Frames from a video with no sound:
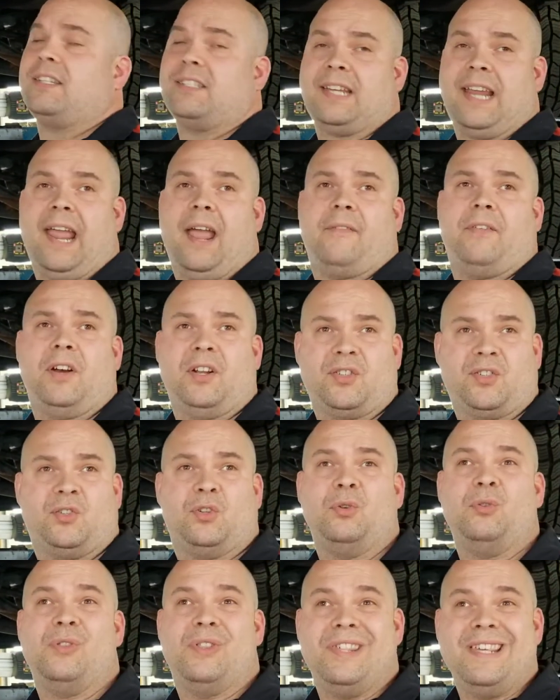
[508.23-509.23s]
having us
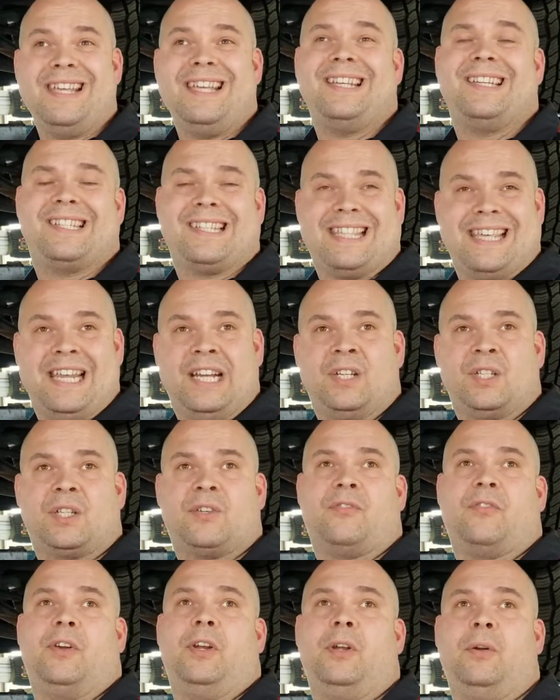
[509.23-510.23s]
do these things
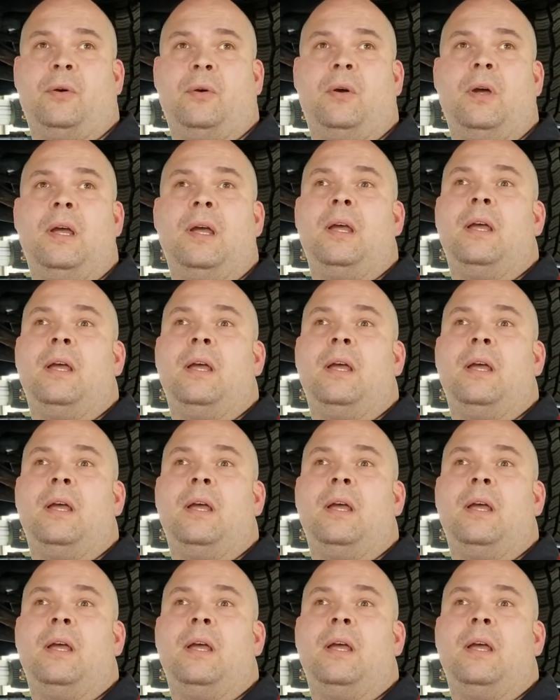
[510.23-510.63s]
for you,